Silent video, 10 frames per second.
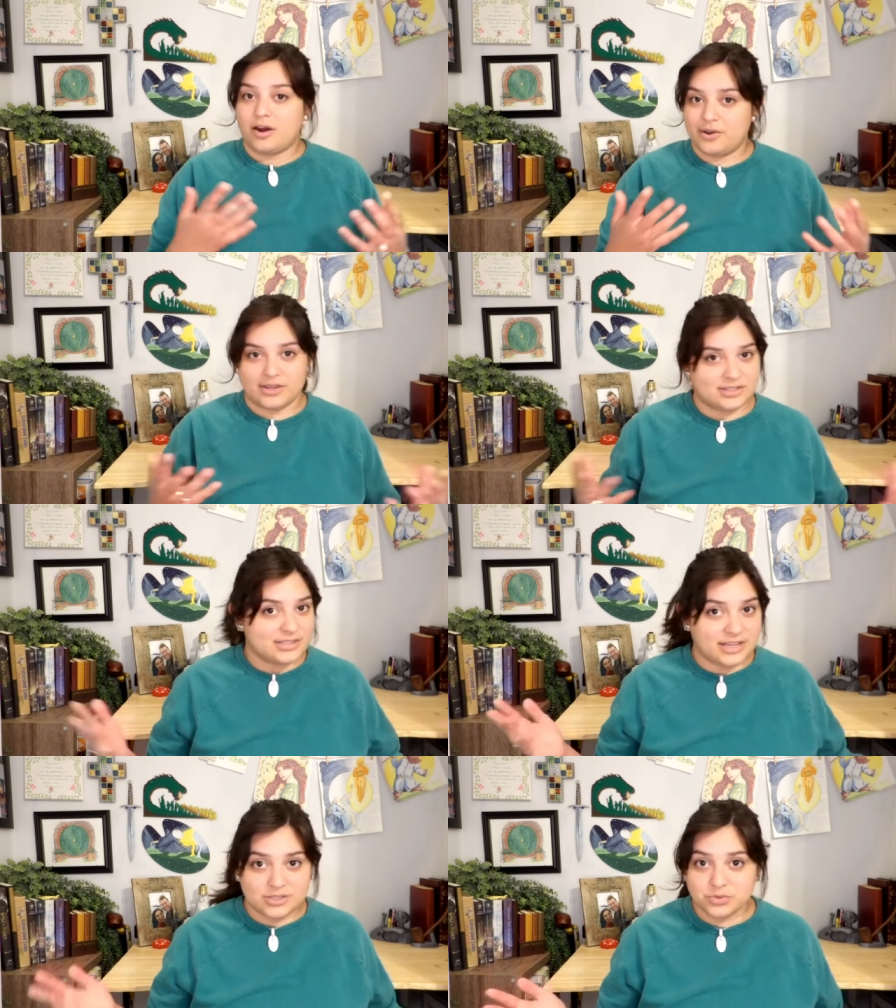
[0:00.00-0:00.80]
are
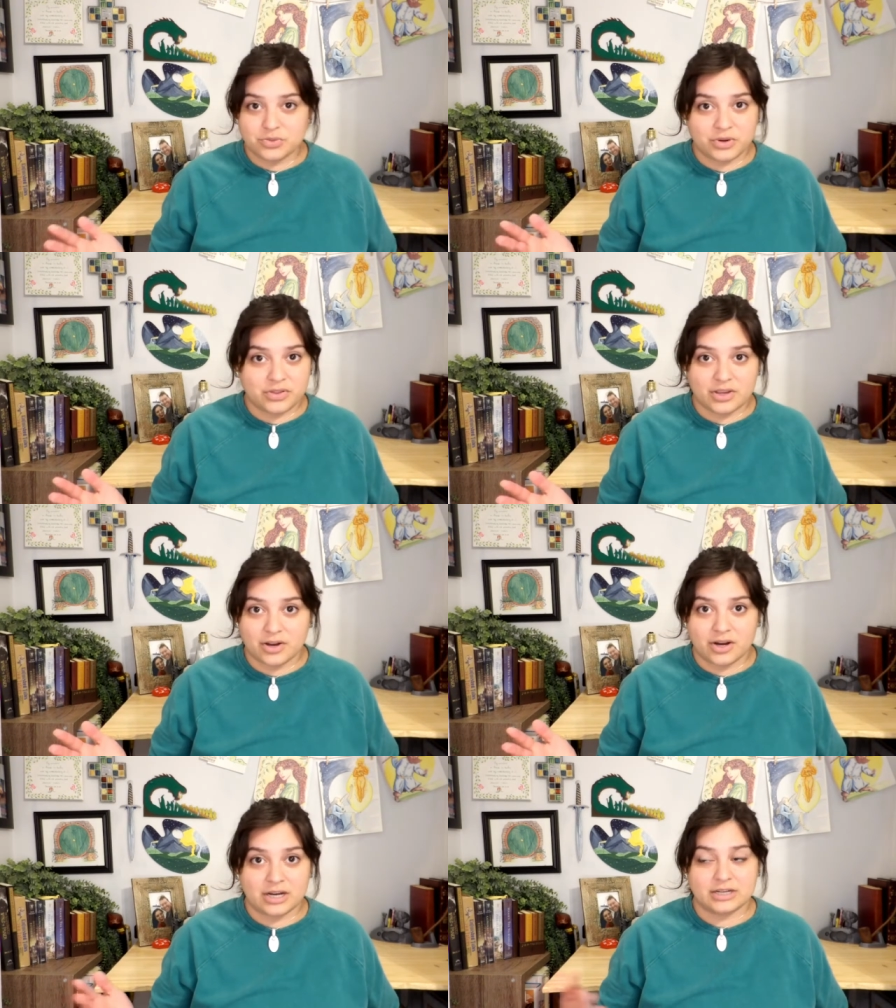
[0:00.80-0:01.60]
content with where they
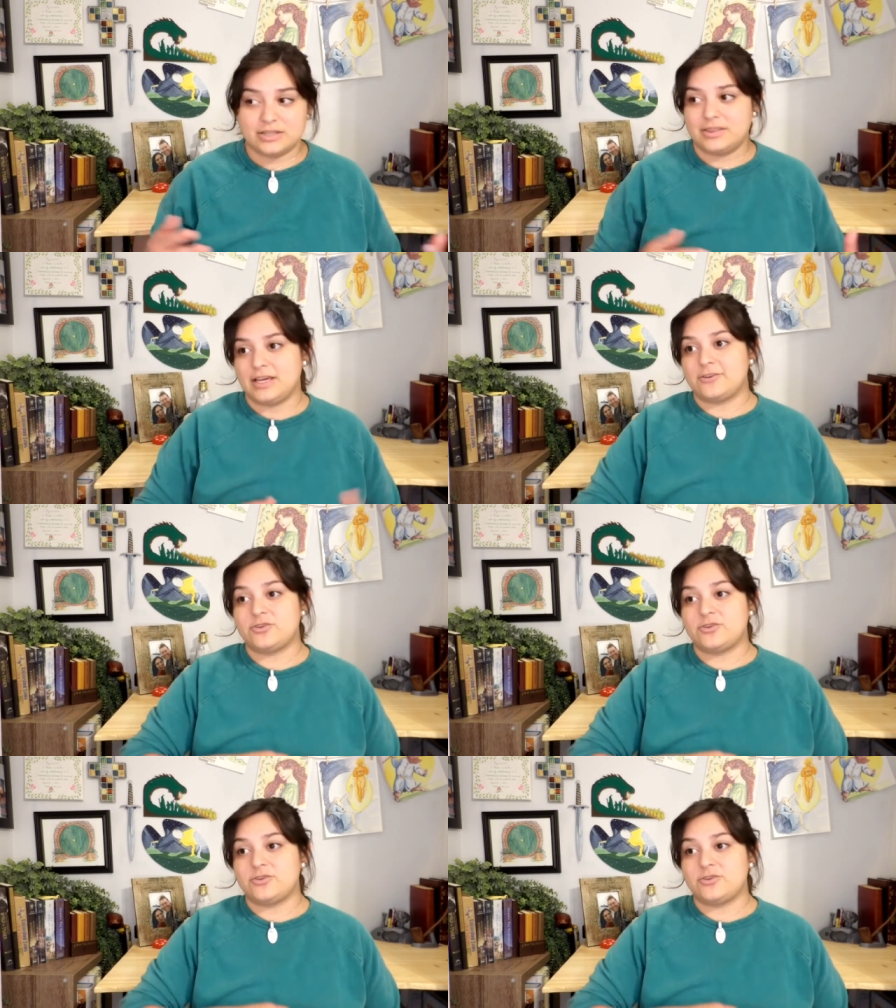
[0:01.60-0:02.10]
are. They